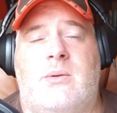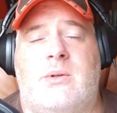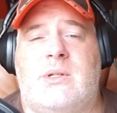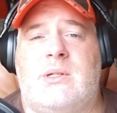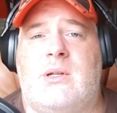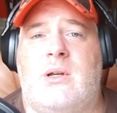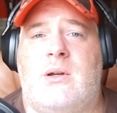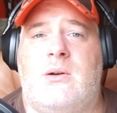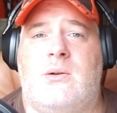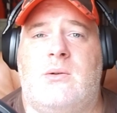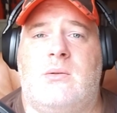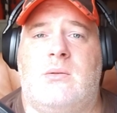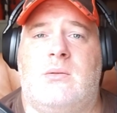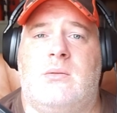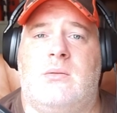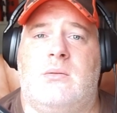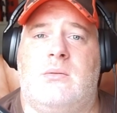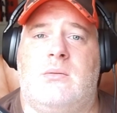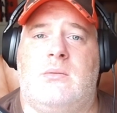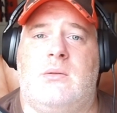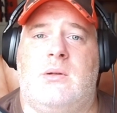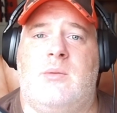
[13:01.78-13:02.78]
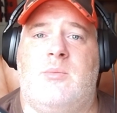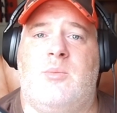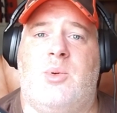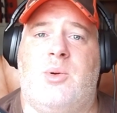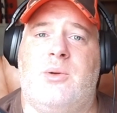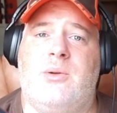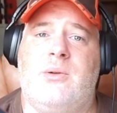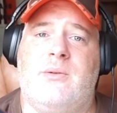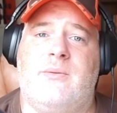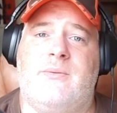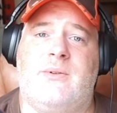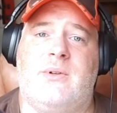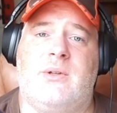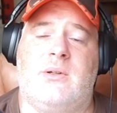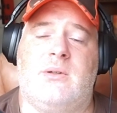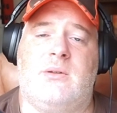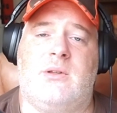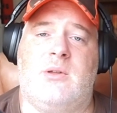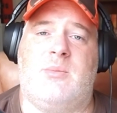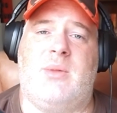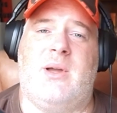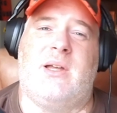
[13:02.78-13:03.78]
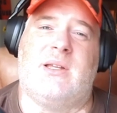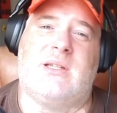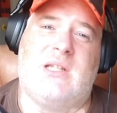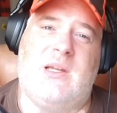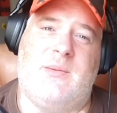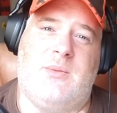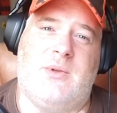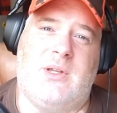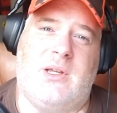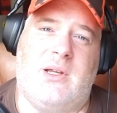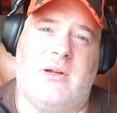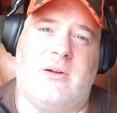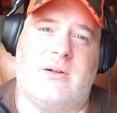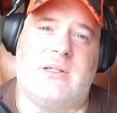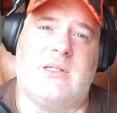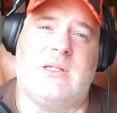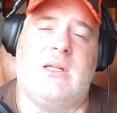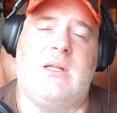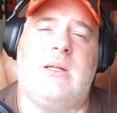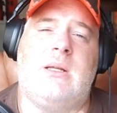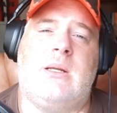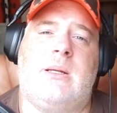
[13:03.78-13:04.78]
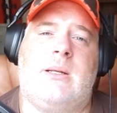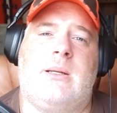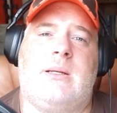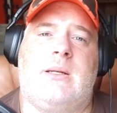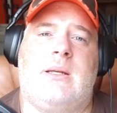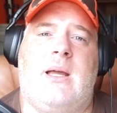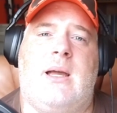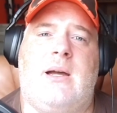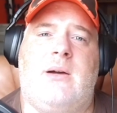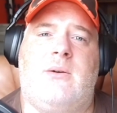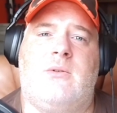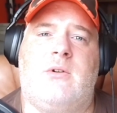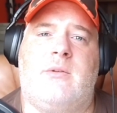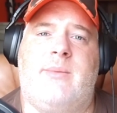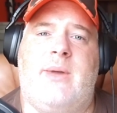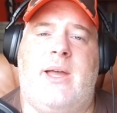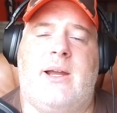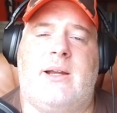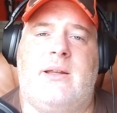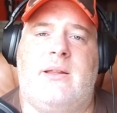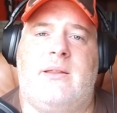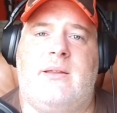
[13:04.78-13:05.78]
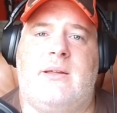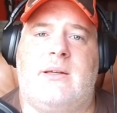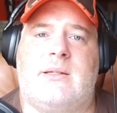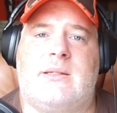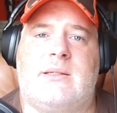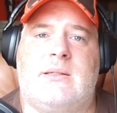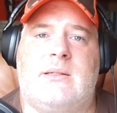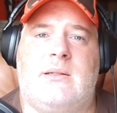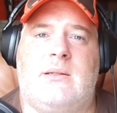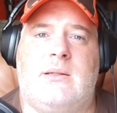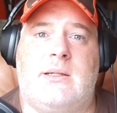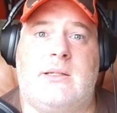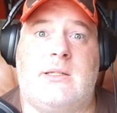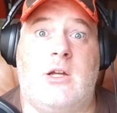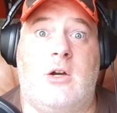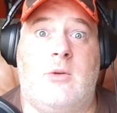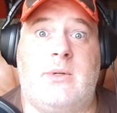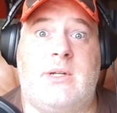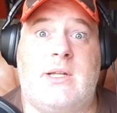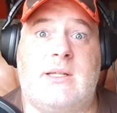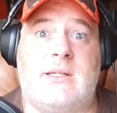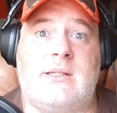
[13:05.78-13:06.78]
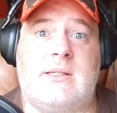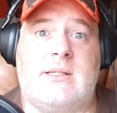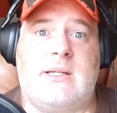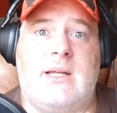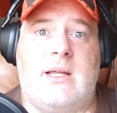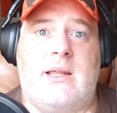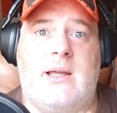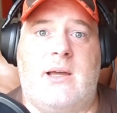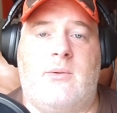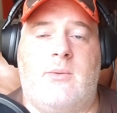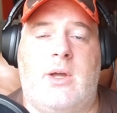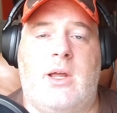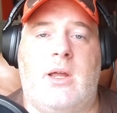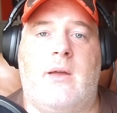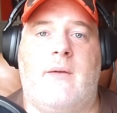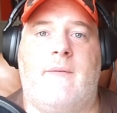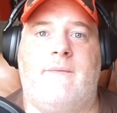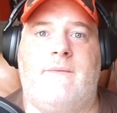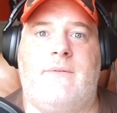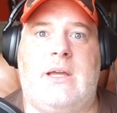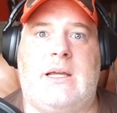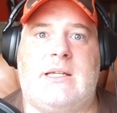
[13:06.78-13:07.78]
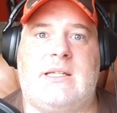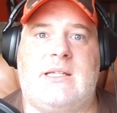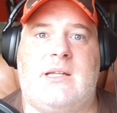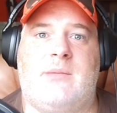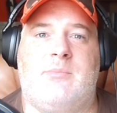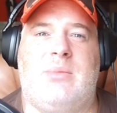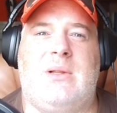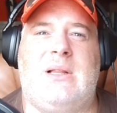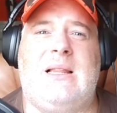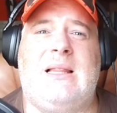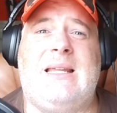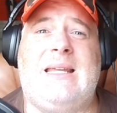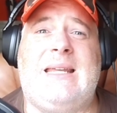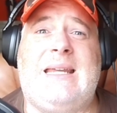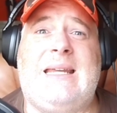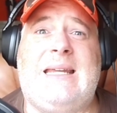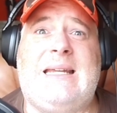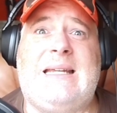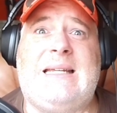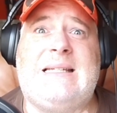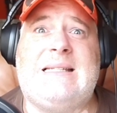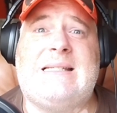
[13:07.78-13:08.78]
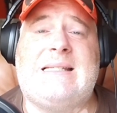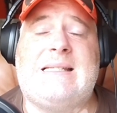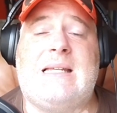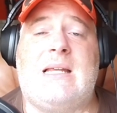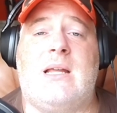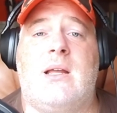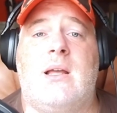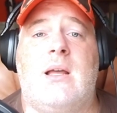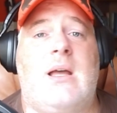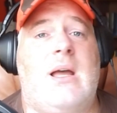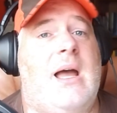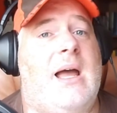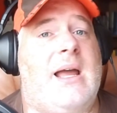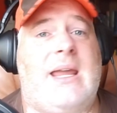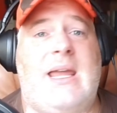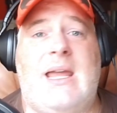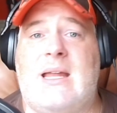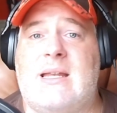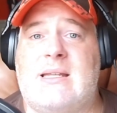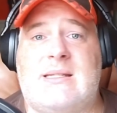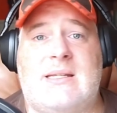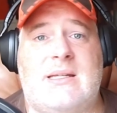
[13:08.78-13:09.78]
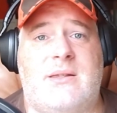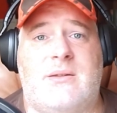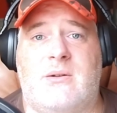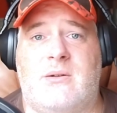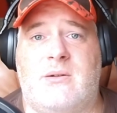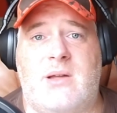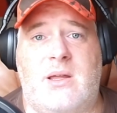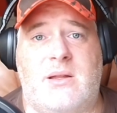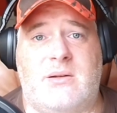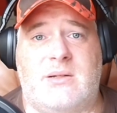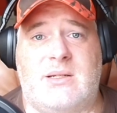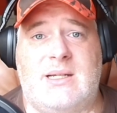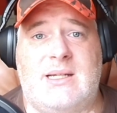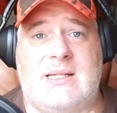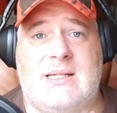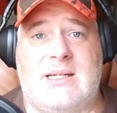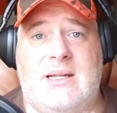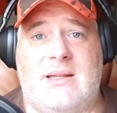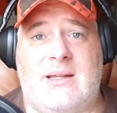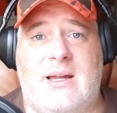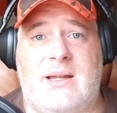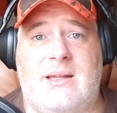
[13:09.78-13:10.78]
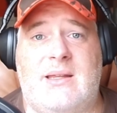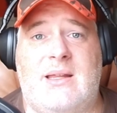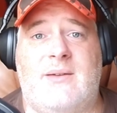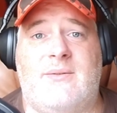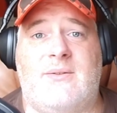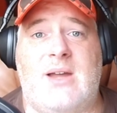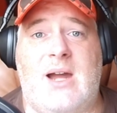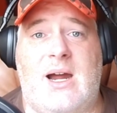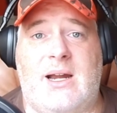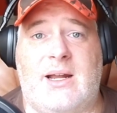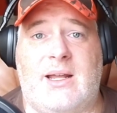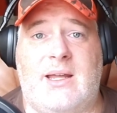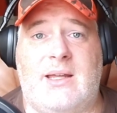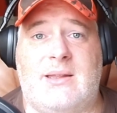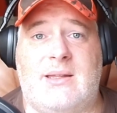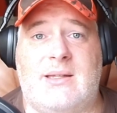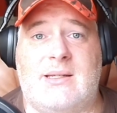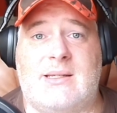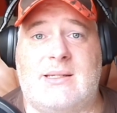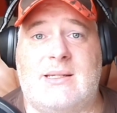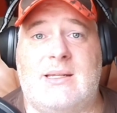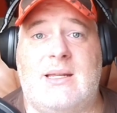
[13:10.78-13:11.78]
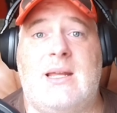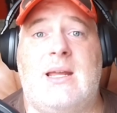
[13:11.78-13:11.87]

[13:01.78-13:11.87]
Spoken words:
so improved the past couple of years. Now we're back to this. Let's hope it doesn't stay that way. Fix it, please. I can't sit through another season of that. They've got to get this,